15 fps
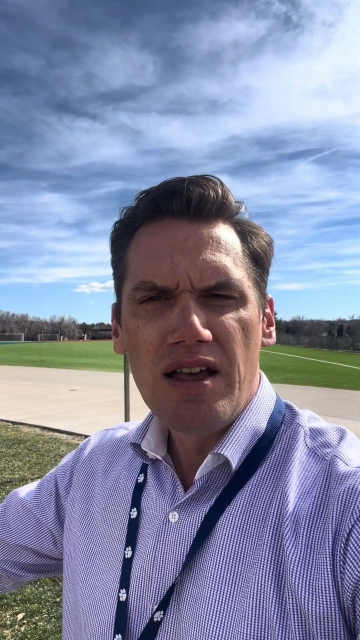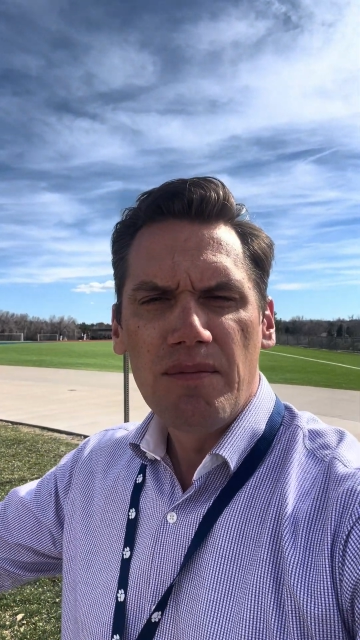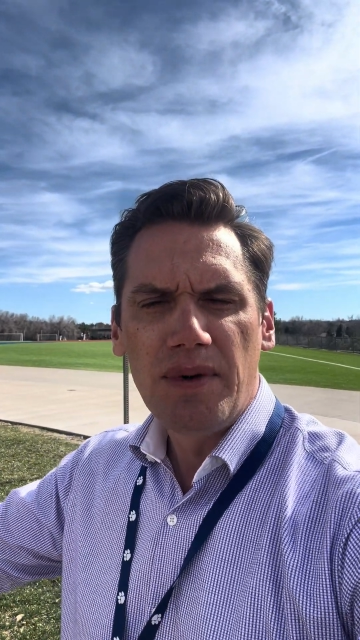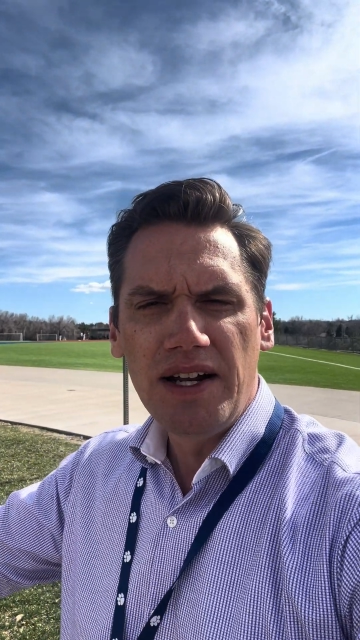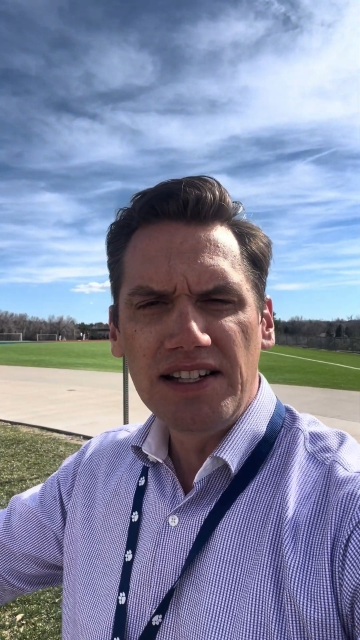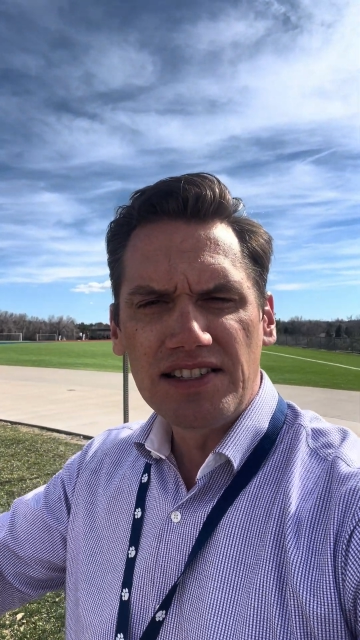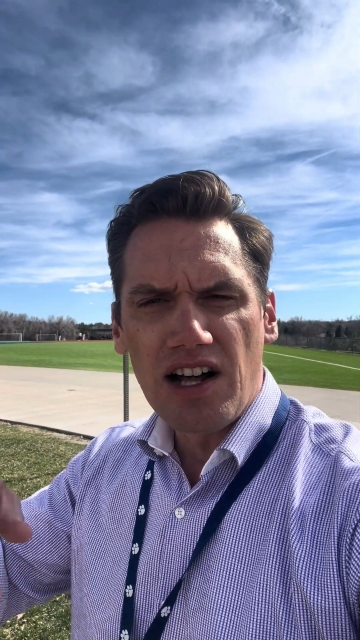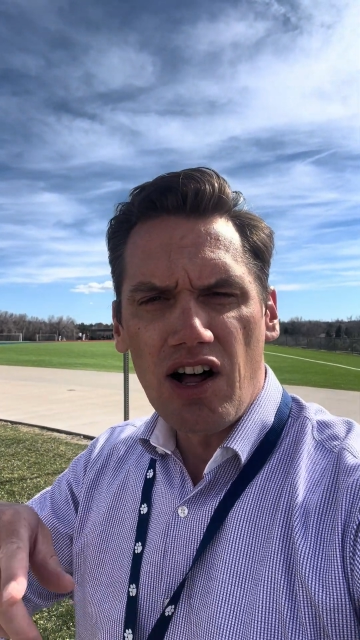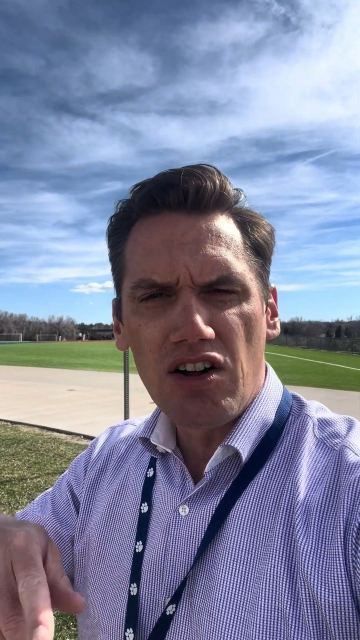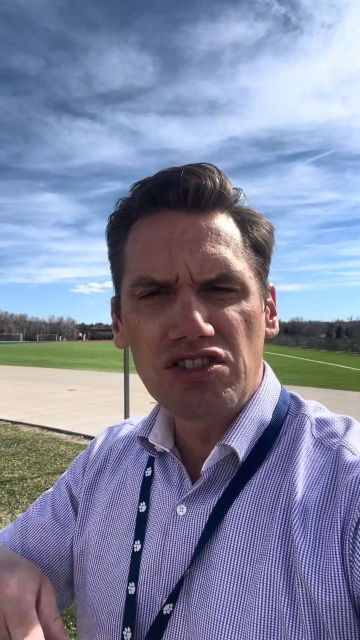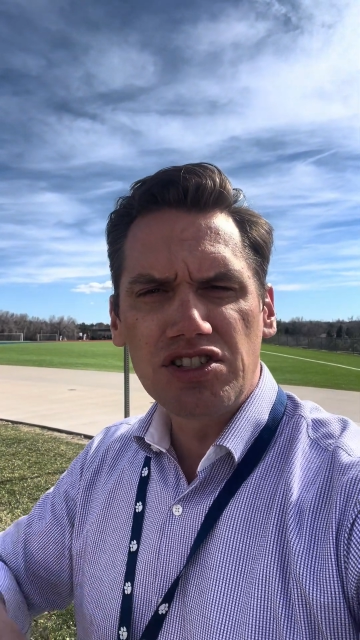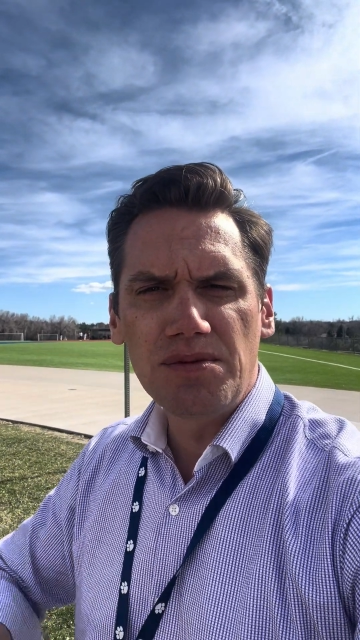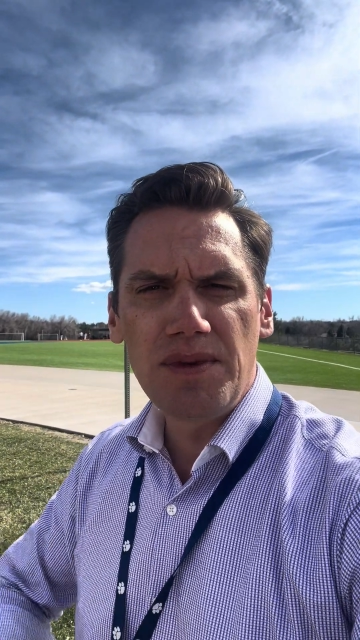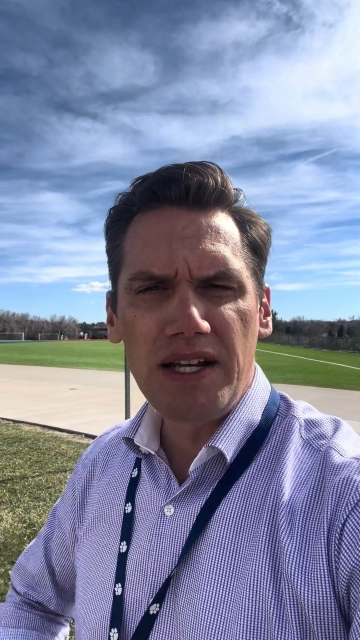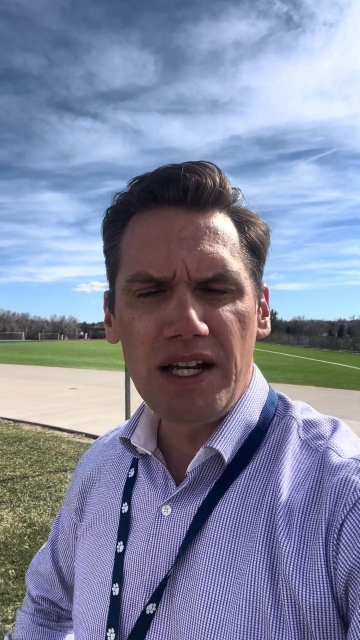but he's
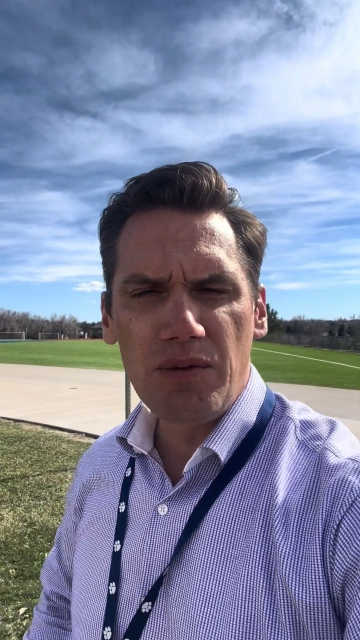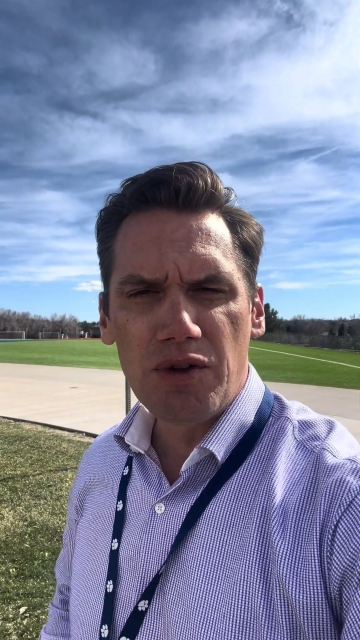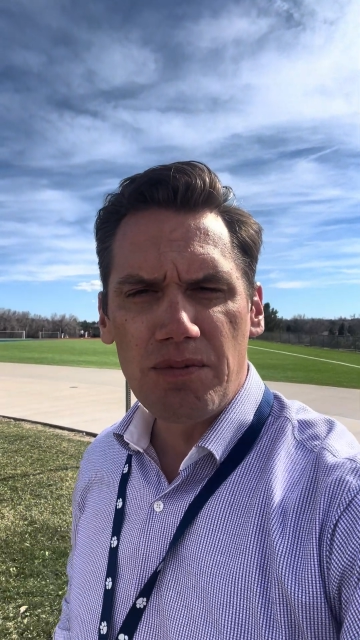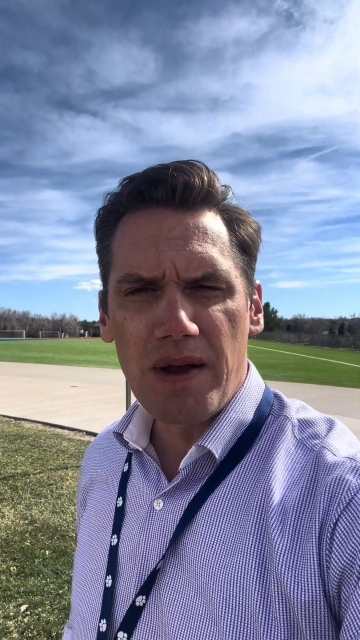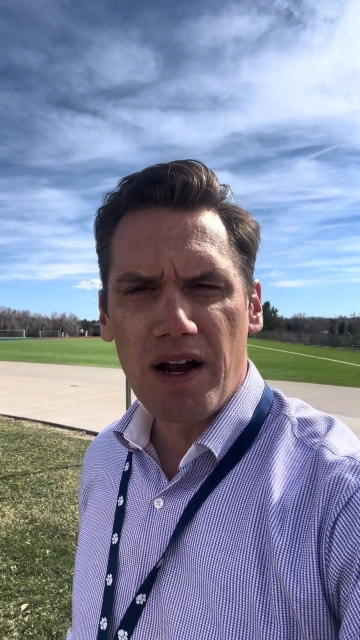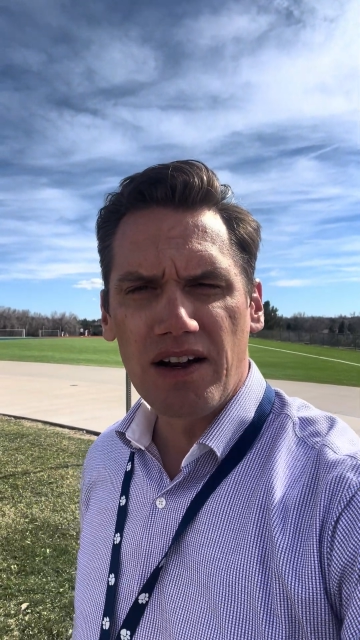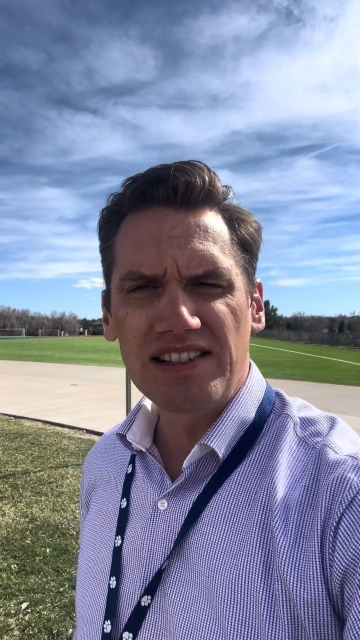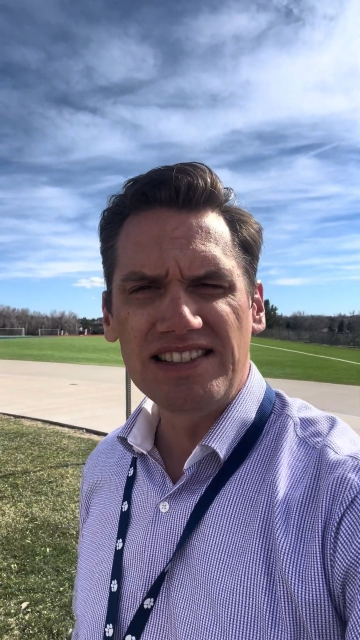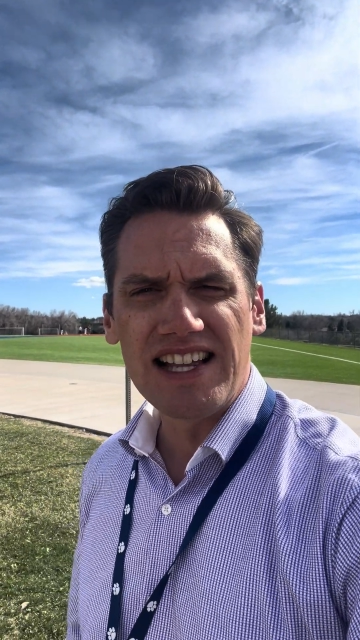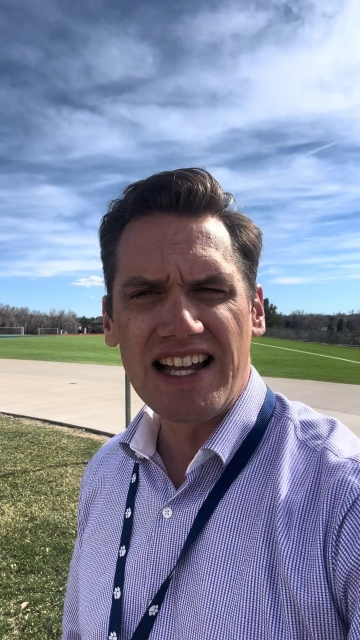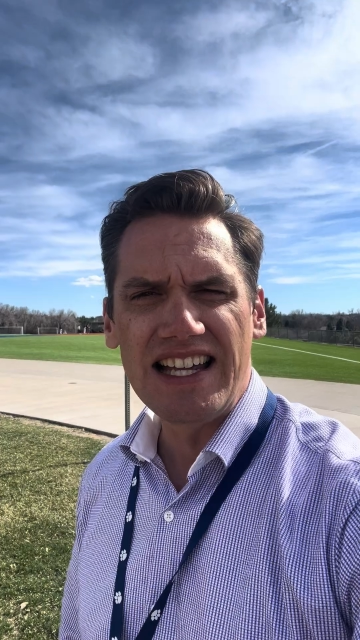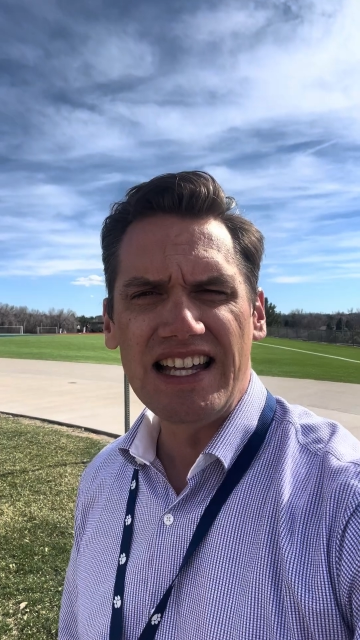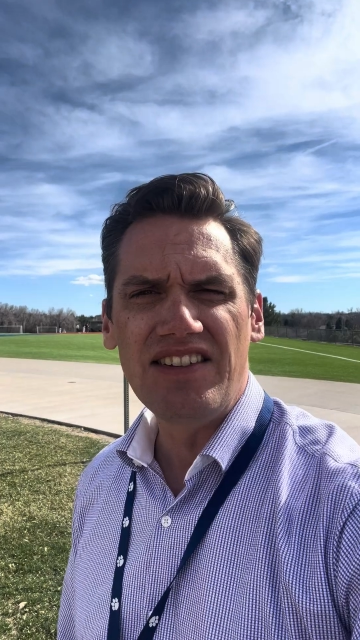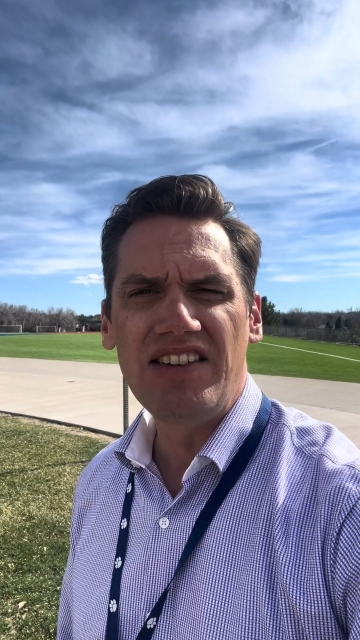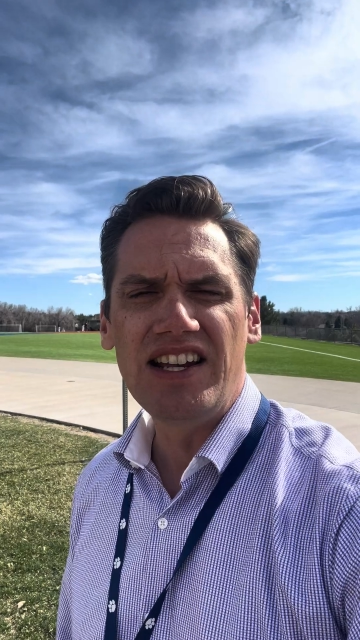also meeting with parents that
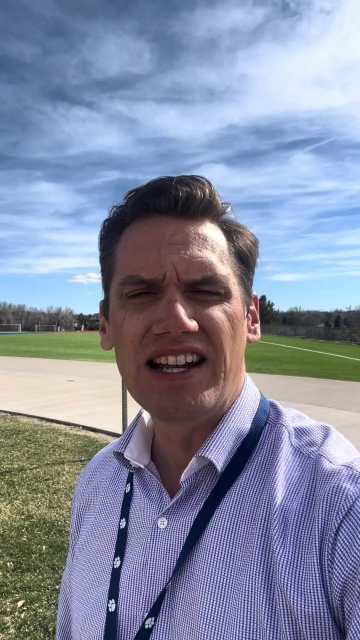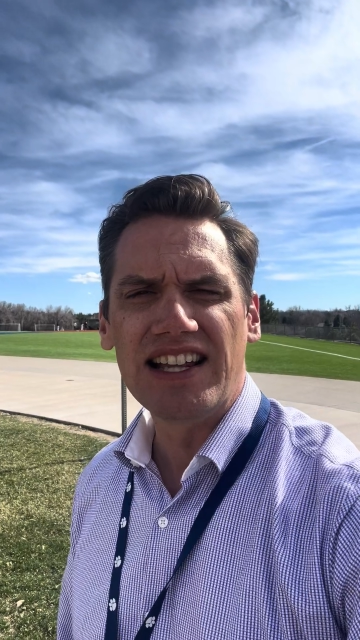evening